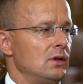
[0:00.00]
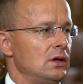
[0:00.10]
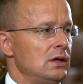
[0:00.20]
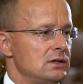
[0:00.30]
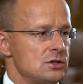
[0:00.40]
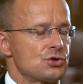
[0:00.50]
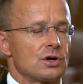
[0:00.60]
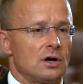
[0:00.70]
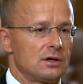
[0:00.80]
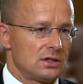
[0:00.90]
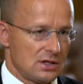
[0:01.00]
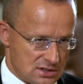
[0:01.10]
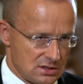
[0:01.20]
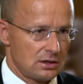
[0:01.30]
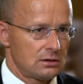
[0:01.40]
In this regard, it does
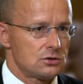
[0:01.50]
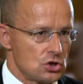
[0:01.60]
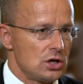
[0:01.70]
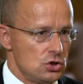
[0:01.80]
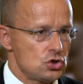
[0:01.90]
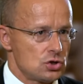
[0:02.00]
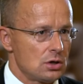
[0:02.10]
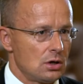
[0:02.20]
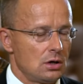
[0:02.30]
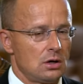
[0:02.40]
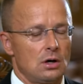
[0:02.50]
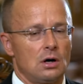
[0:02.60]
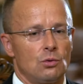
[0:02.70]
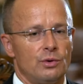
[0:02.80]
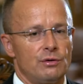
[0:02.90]
not change uh,
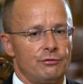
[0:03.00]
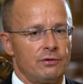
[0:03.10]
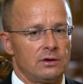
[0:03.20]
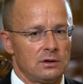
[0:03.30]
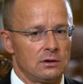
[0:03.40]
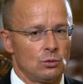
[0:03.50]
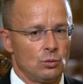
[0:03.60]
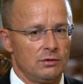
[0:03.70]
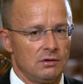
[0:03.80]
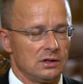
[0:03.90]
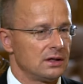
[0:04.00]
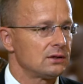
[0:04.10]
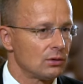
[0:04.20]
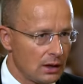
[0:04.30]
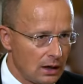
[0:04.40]
our way of thinking. We will not
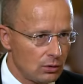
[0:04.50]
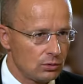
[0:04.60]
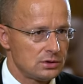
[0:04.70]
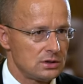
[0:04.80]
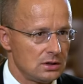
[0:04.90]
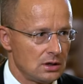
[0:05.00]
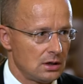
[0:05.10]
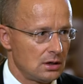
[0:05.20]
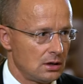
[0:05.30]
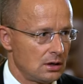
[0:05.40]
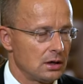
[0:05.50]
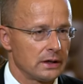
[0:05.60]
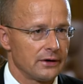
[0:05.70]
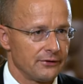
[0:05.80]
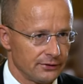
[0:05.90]
allow the uh,
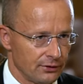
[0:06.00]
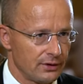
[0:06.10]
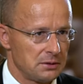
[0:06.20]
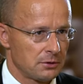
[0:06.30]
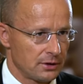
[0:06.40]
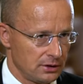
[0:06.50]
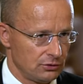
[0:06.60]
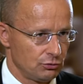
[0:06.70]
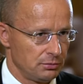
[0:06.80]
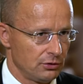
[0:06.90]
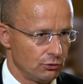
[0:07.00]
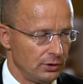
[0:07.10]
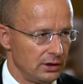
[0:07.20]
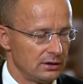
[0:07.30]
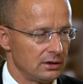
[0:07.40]
Hungarian grain market to be
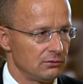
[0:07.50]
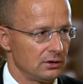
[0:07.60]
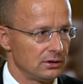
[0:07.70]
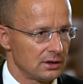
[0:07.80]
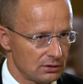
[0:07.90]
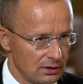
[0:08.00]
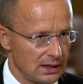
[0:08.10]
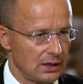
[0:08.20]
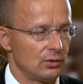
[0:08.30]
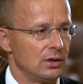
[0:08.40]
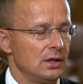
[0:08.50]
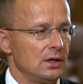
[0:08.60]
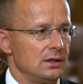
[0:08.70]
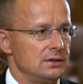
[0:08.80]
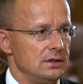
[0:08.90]
ruined and we will not allow
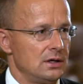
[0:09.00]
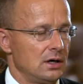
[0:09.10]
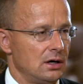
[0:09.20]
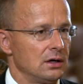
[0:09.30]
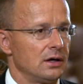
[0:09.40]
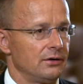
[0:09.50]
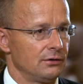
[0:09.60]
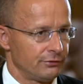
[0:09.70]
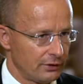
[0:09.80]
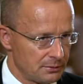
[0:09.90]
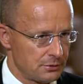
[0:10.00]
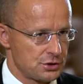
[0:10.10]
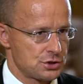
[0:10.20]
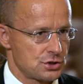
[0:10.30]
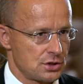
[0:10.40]
the uh, Hungarian
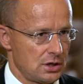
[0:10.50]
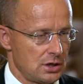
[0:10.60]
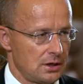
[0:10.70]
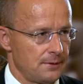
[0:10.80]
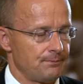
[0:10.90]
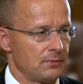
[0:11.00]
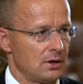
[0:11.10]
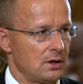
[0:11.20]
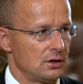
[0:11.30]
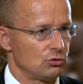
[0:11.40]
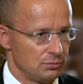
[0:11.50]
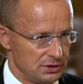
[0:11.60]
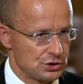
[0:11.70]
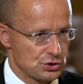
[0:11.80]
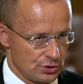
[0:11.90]
farmers um, uh, to be
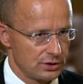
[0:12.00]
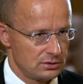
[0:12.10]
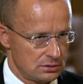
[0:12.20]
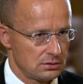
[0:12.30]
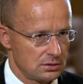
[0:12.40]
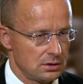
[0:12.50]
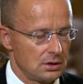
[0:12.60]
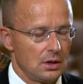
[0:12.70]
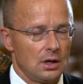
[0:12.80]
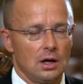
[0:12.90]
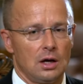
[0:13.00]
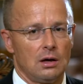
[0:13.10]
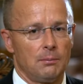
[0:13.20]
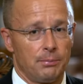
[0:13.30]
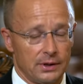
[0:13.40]
destroyed.
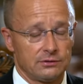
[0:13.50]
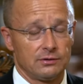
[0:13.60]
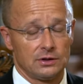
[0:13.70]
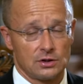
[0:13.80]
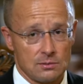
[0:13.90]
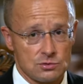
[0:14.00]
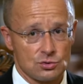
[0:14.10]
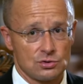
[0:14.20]
Uh, but when it comes to